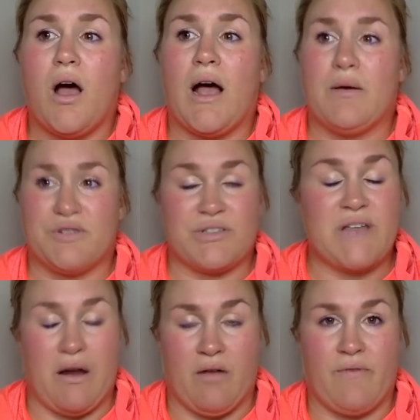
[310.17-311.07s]
I was just
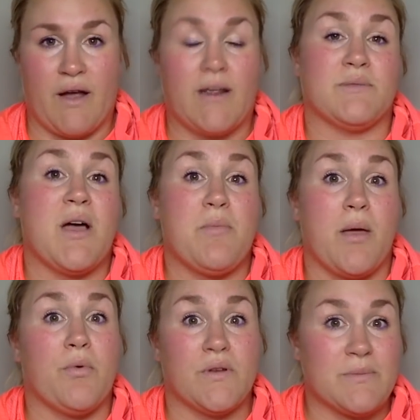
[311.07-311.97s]
terrified because my
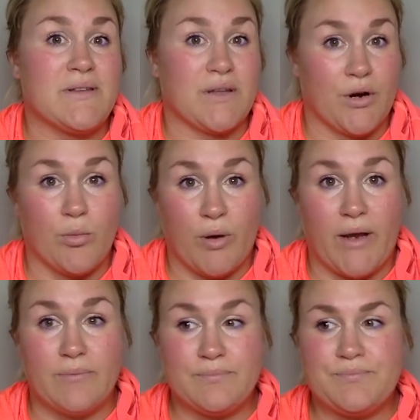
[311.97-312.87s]
baby was missing her brain.